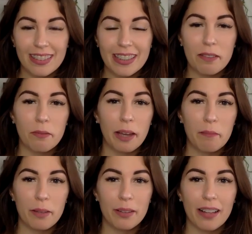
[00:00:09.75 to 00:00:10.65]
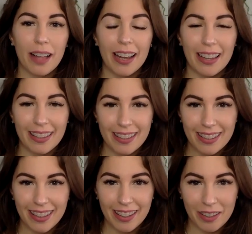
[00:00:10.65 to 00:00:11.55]
to the Rainbow
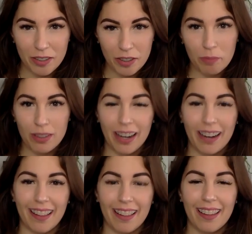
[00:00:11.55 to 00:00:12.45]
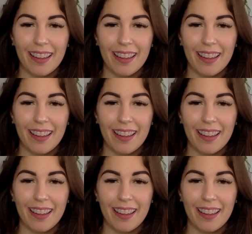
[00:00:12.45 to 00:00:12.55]
Goddess YouTube channel.